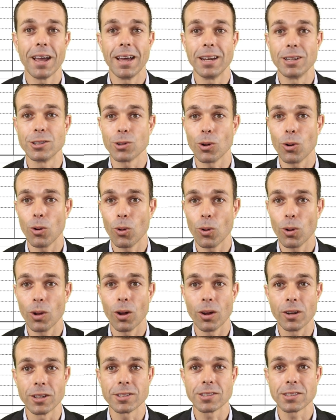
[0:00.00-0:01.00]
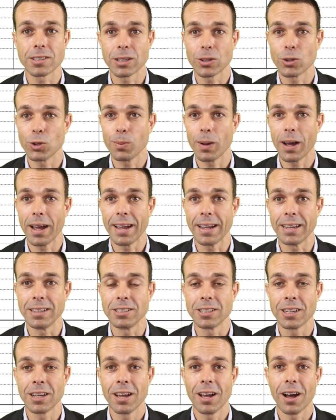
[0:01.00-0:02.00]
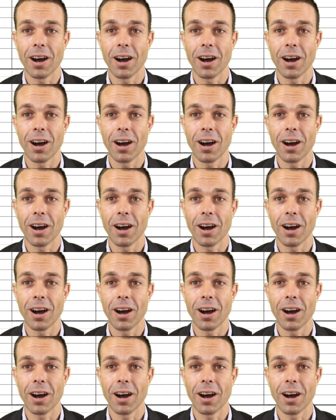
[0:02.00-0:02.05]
and it's all on a single page.